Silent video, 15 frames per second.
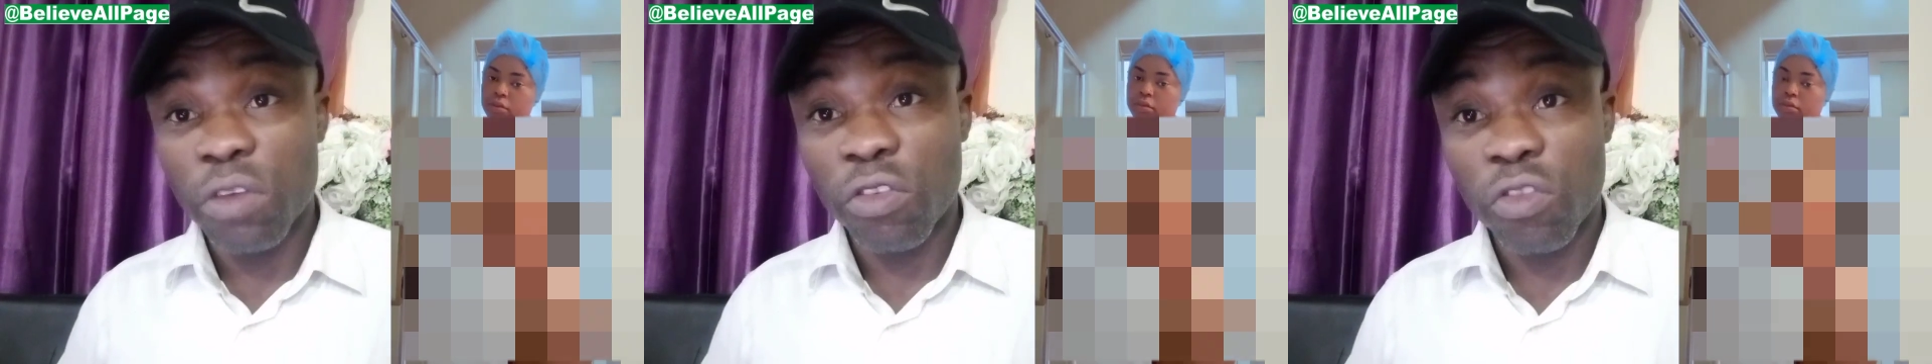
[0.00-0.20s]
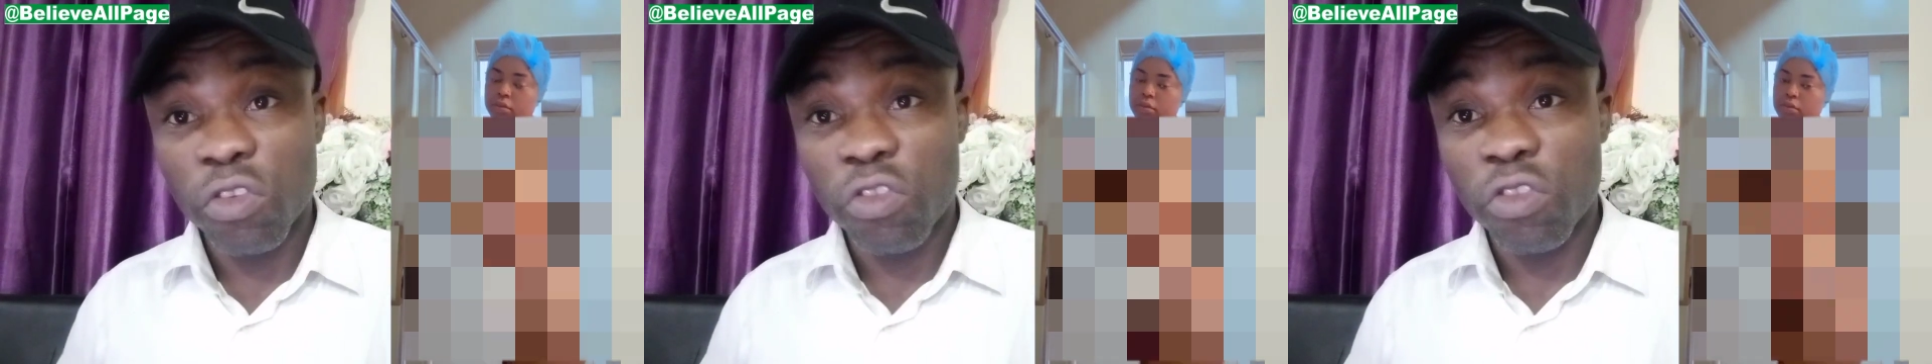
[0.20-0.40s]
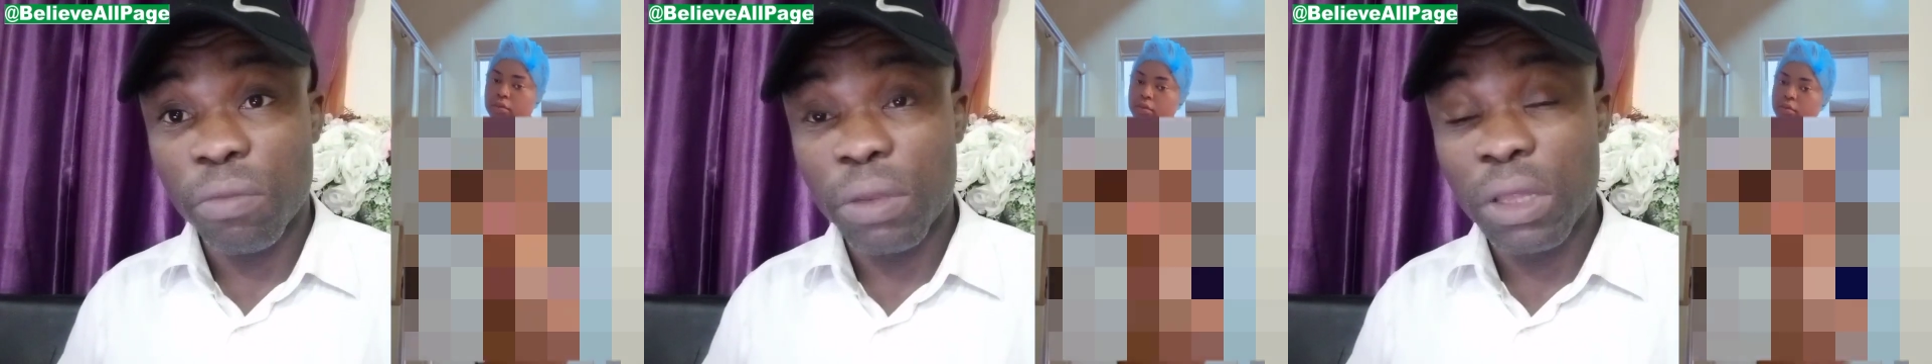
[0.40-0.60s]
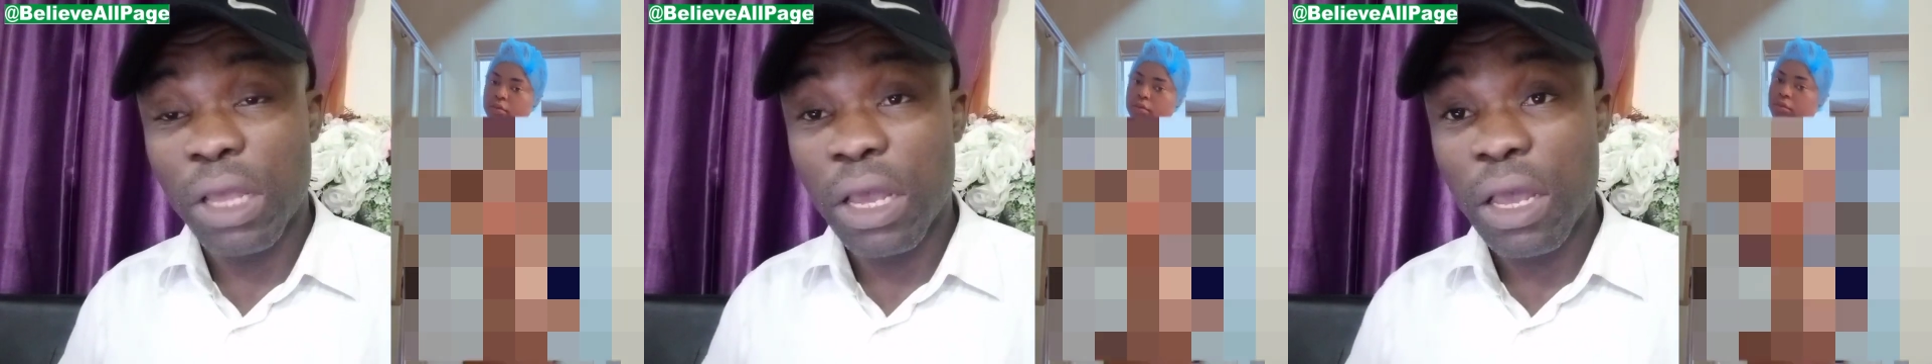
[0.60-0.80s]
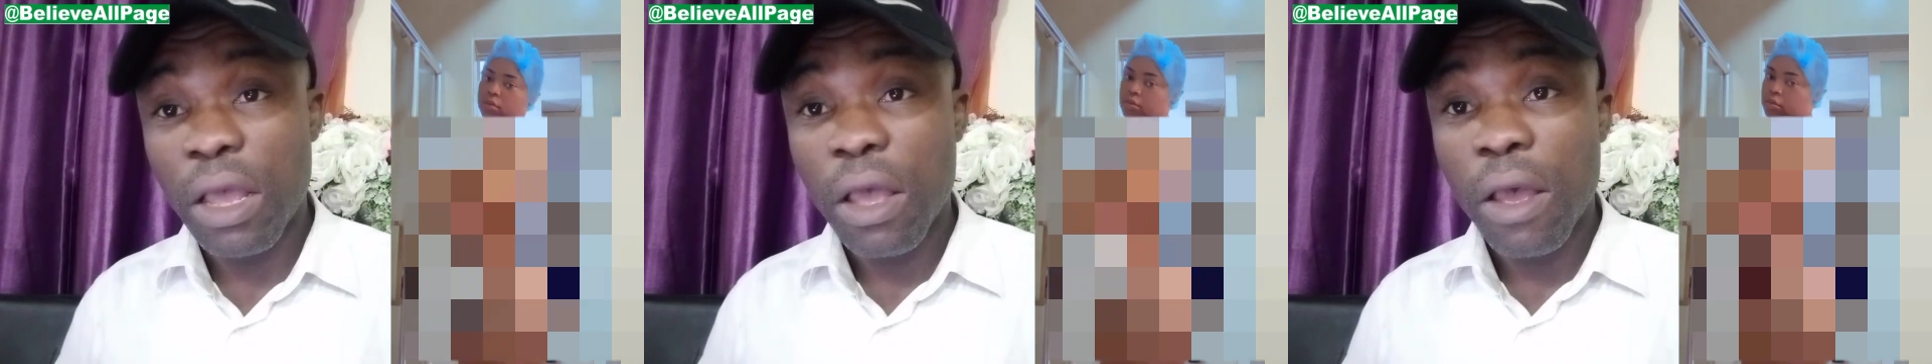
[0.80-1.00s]
on social
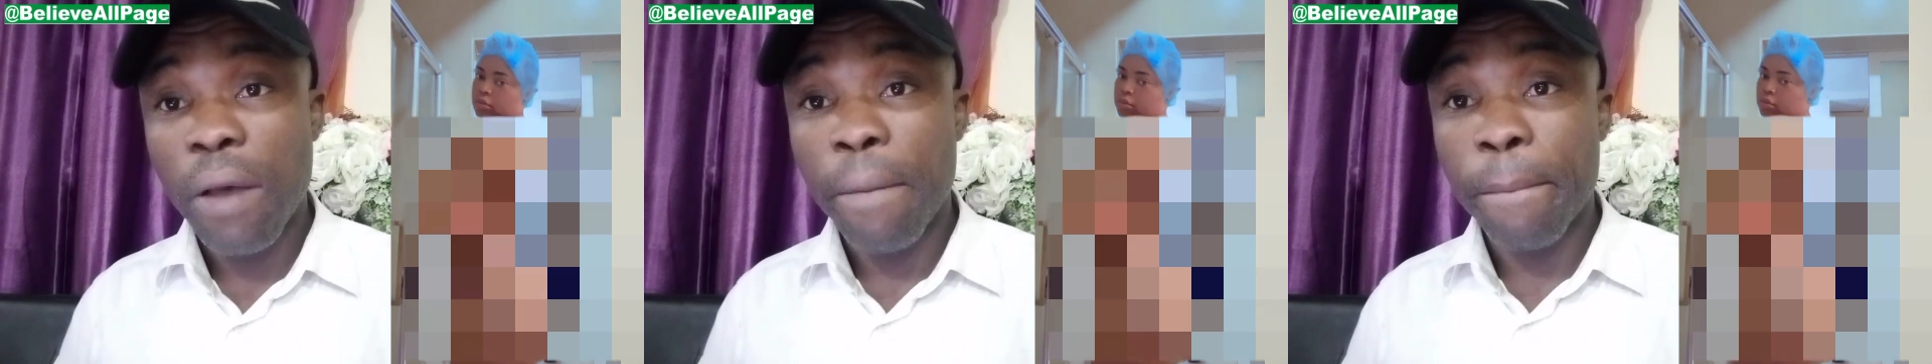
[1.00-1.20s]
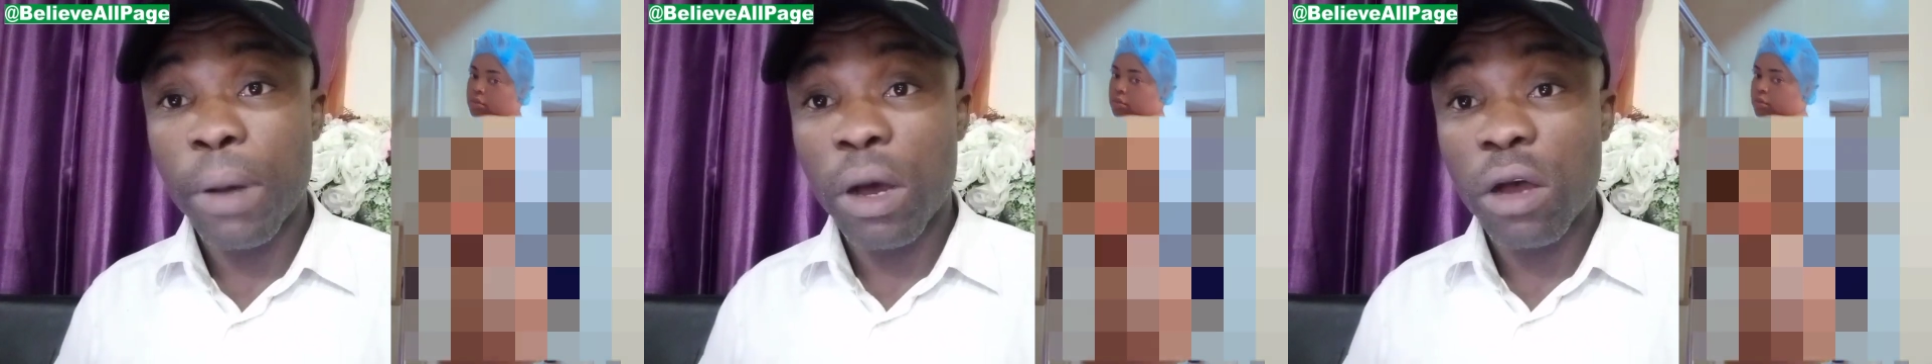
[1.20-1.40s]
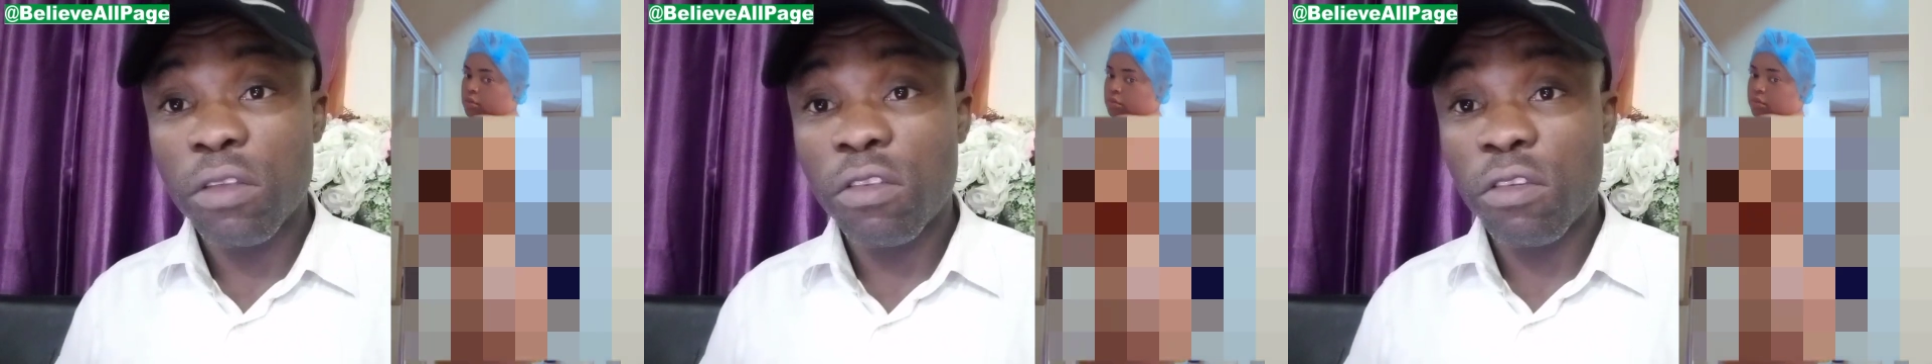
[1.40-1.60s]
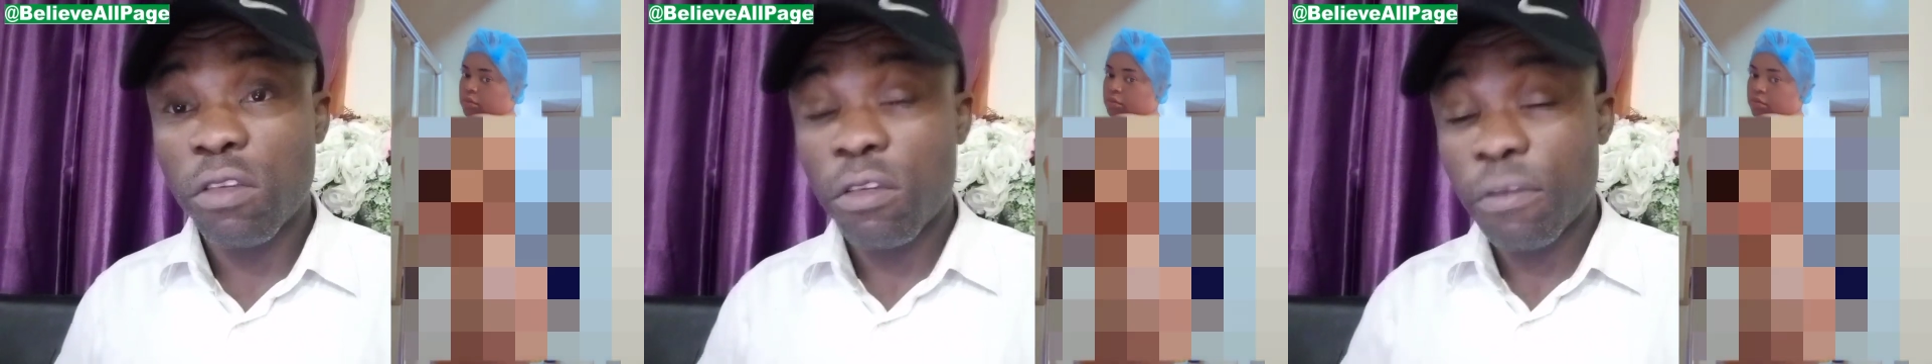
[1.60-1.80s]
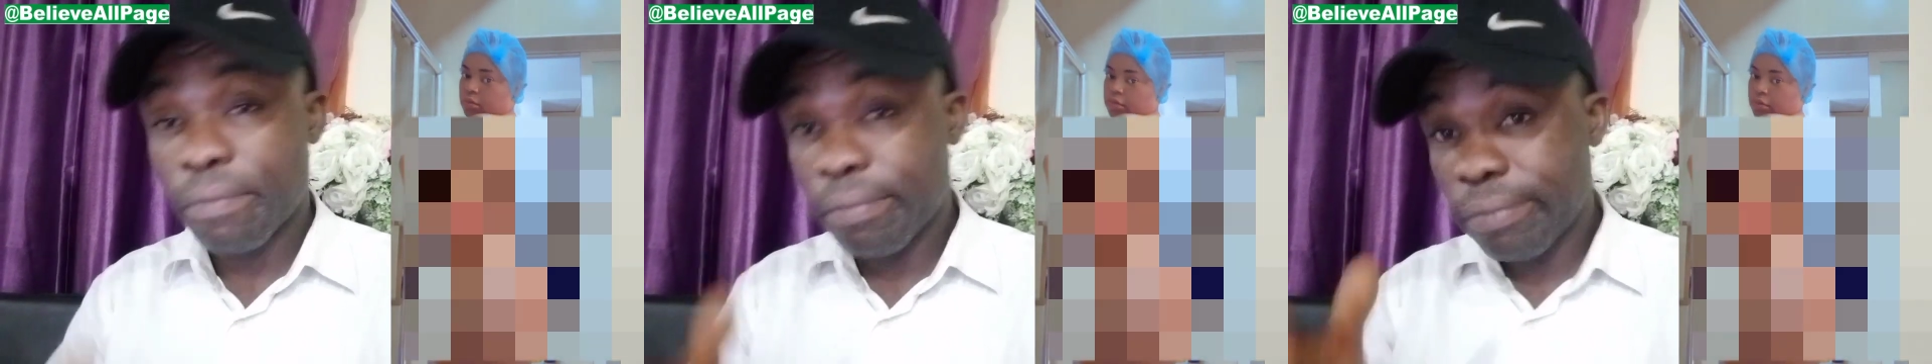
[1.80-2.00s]
media,
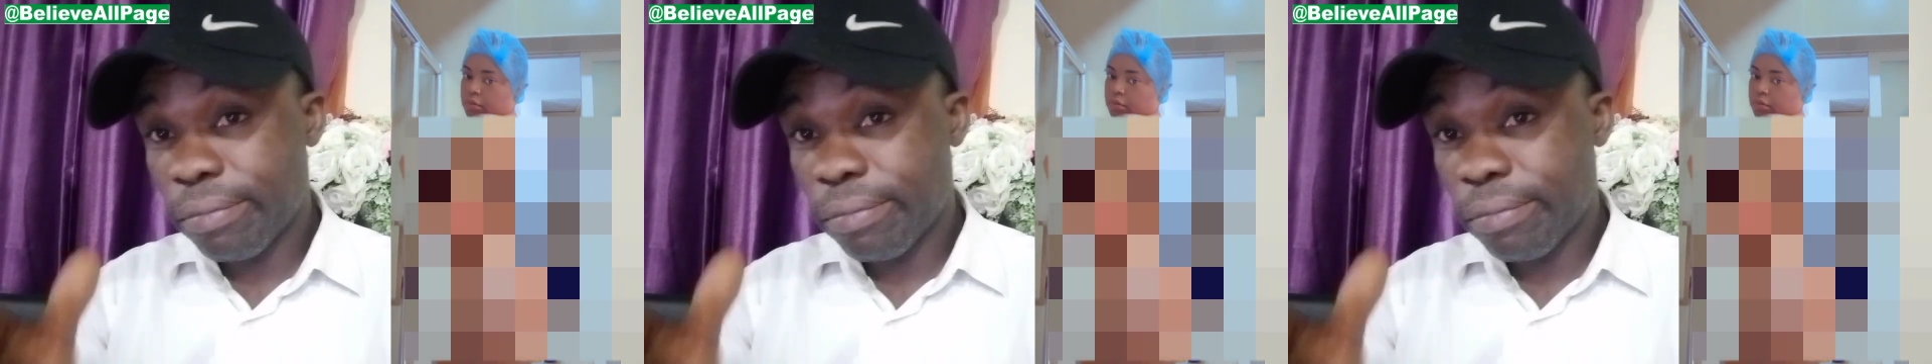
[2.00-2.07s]
but